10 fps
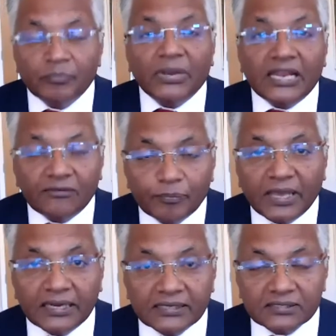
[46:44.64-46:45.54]
Believe
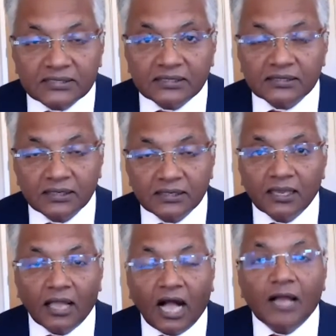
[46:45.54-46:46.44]
me, it isn't.
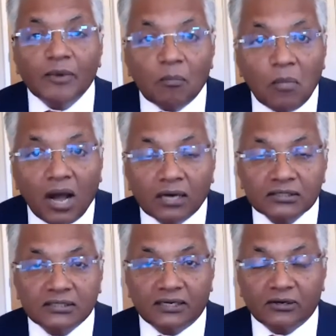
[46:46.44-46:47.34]
I'm a
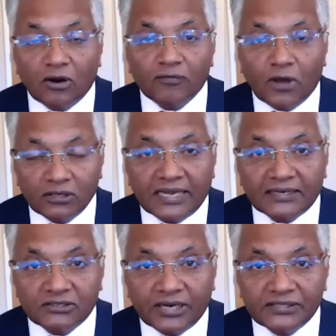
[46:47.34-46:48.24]
master of
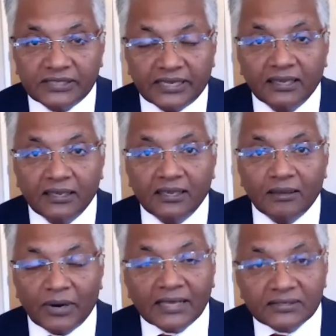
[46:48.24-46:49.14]
contact tracing.
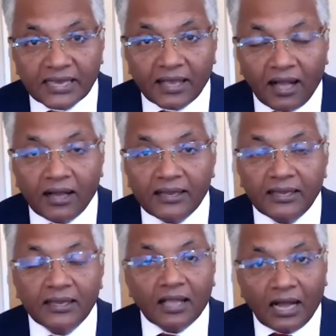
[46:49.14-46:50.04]
When I say
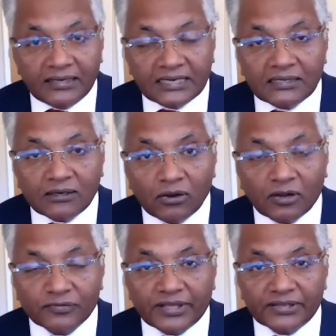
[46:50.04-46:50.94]
I, I did all
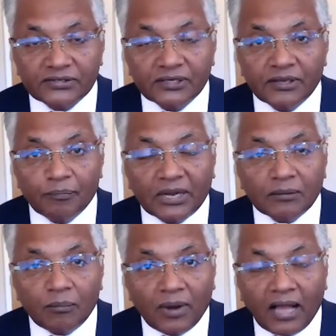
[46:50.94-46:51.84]
of this.
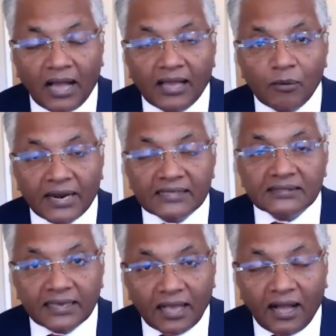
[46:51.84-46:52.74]
But I, when I
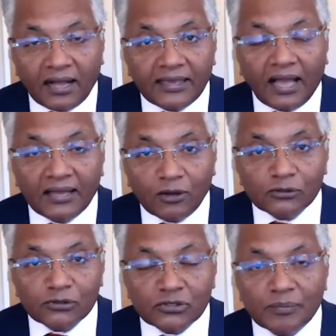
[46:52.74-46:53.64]
say I, I
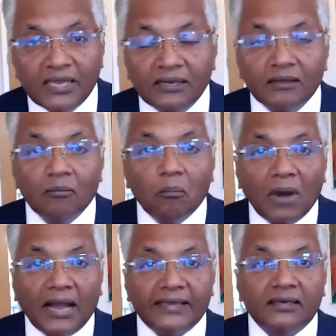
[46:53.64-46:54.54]
also mean
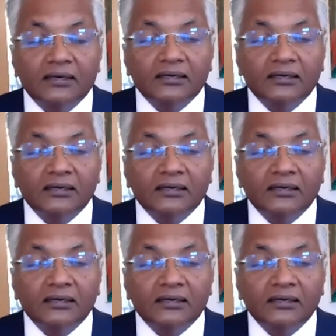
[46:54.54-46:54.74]
my